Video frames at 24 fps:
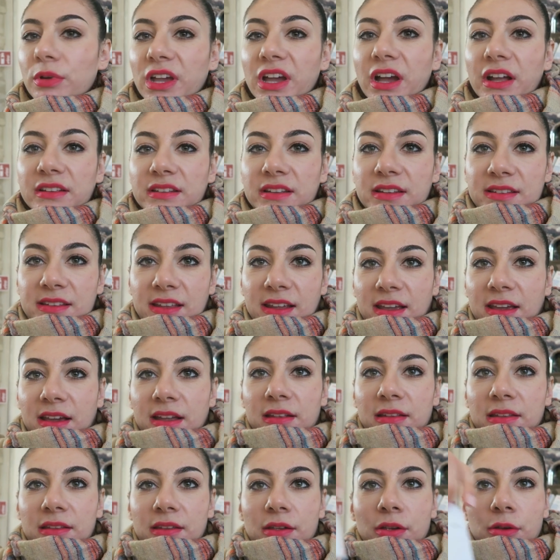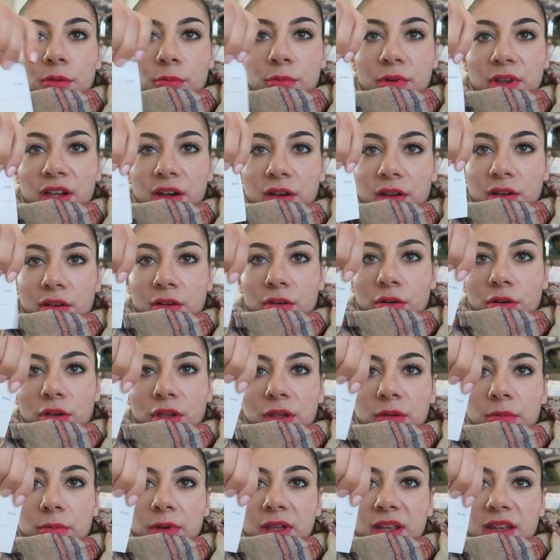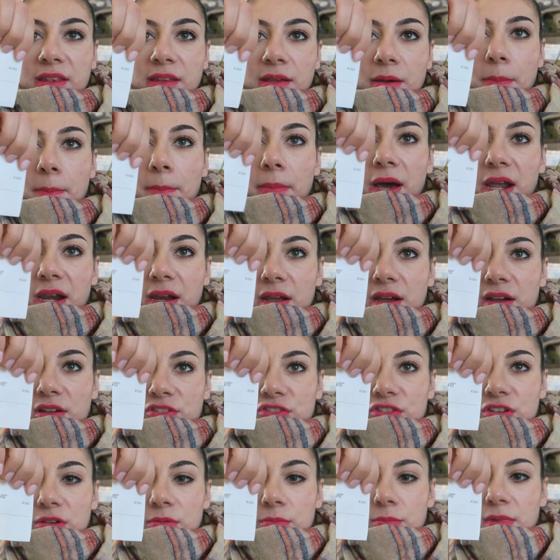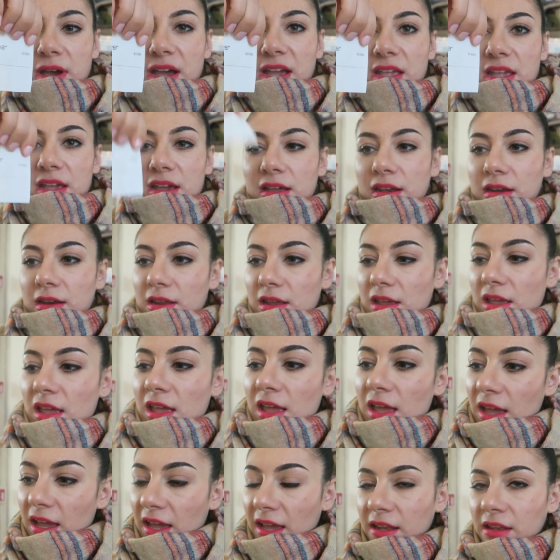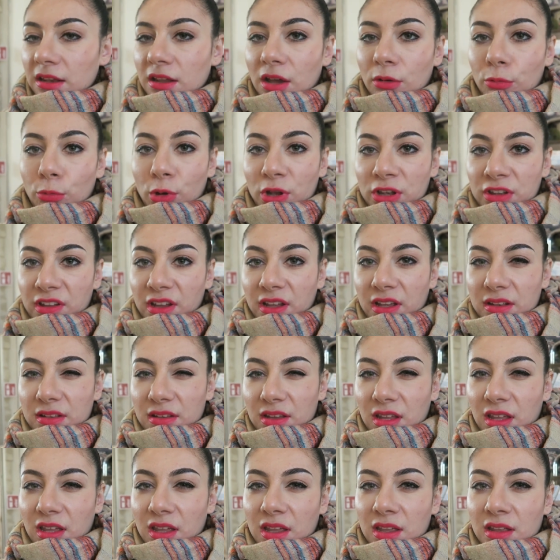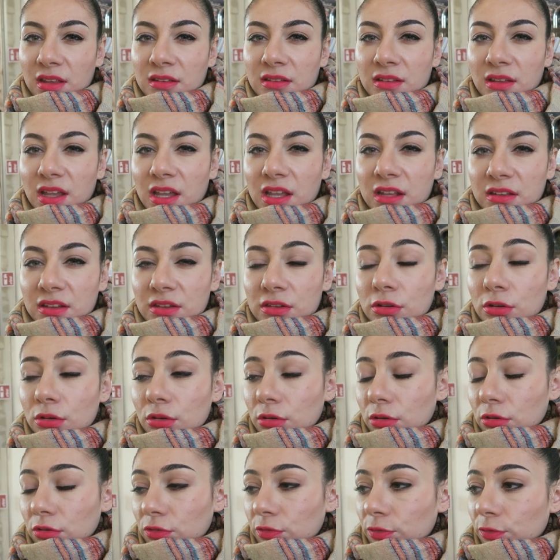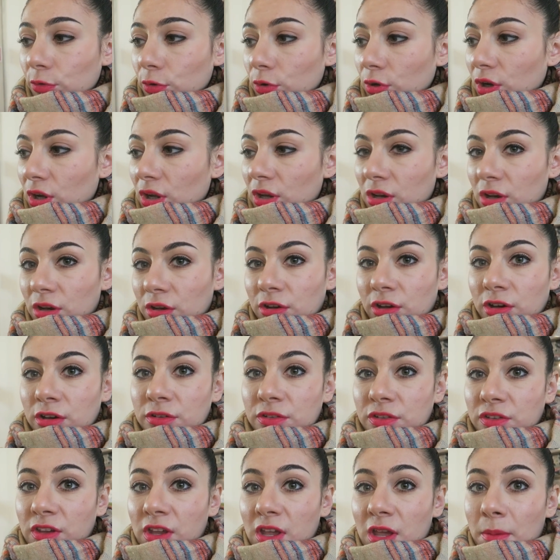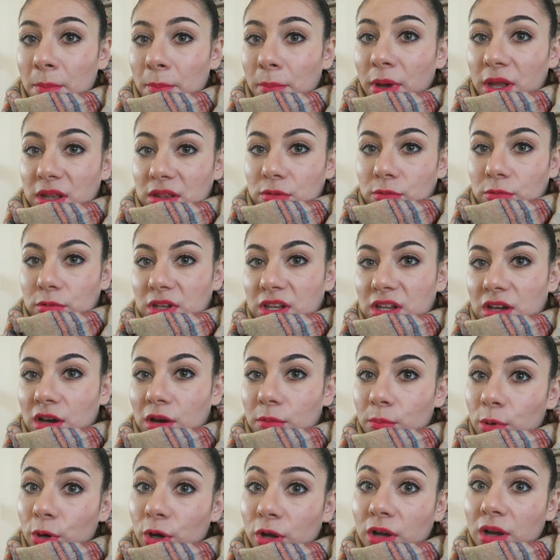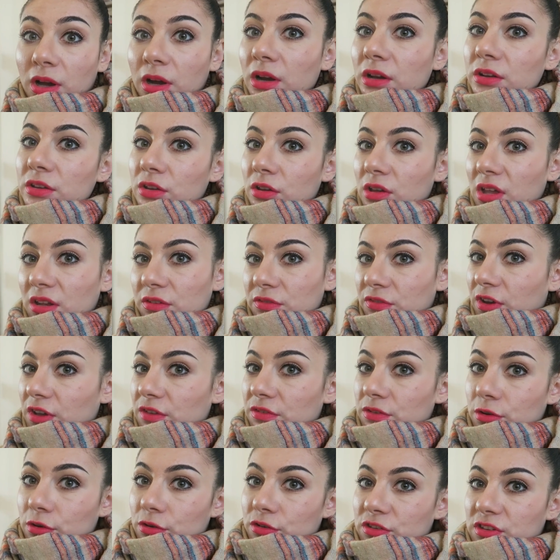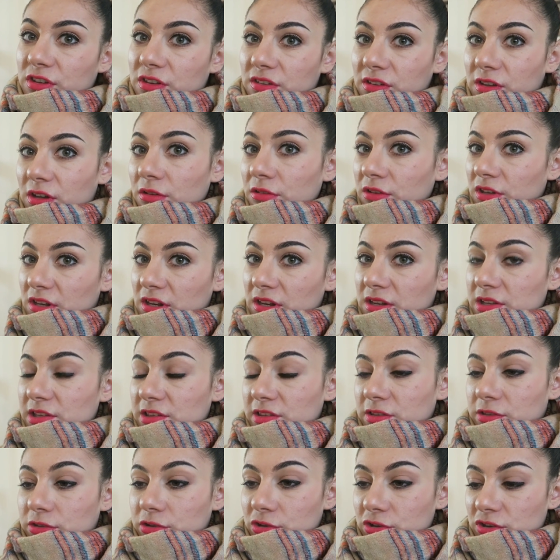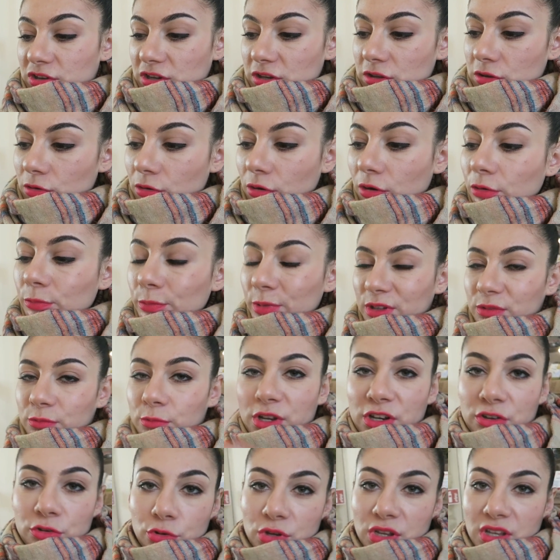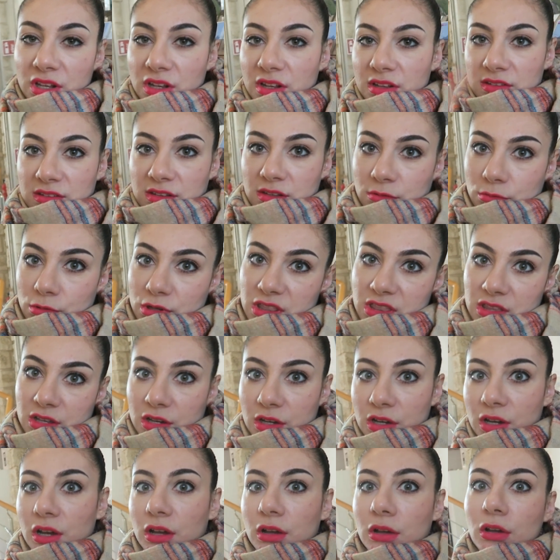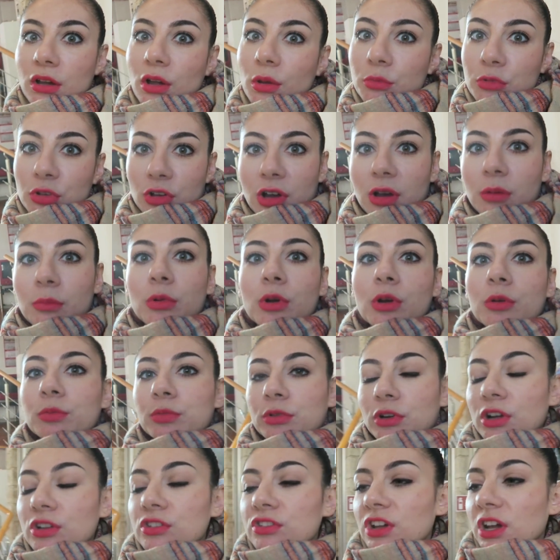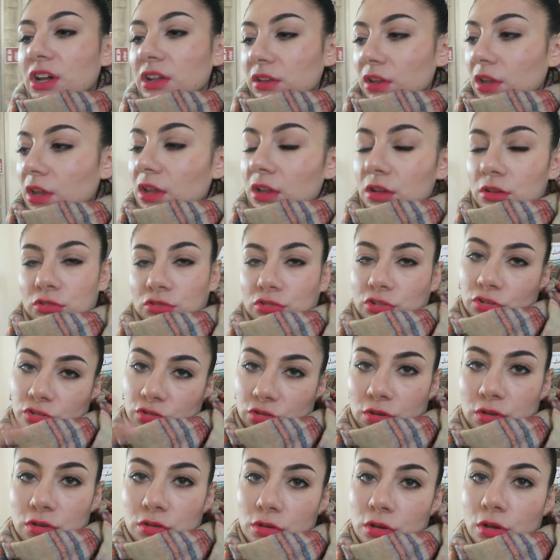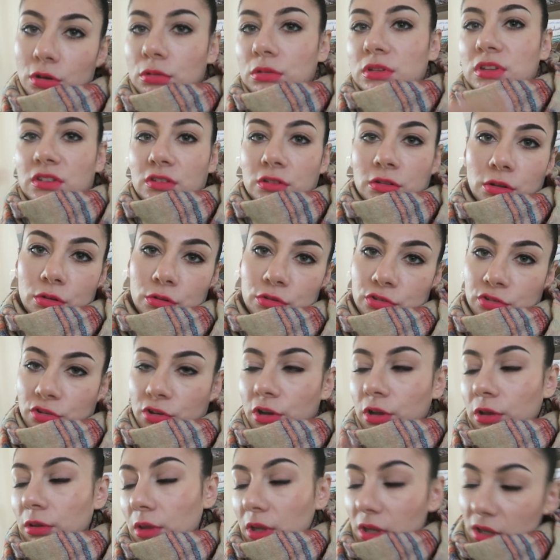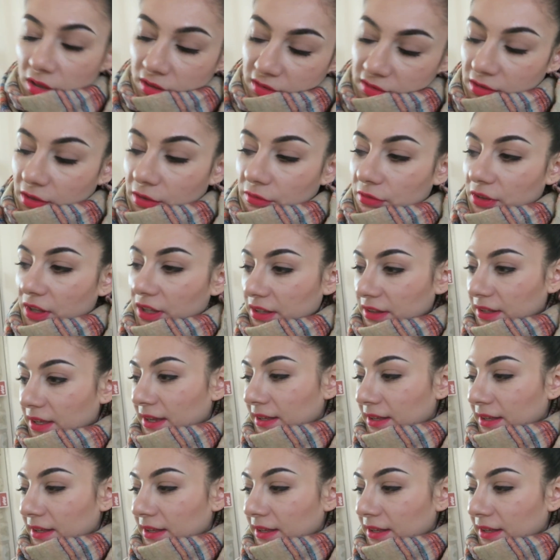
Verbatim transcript: We got the ticket. We are going with Barkassen-Meyer. And one ticket is 18 euros for an adult. But with the Hamburg card, you get 5 euros discount. Then it's 13 euro. But we're doing this with the Come to Hamburg project. Just so you know, disclosure, stuff like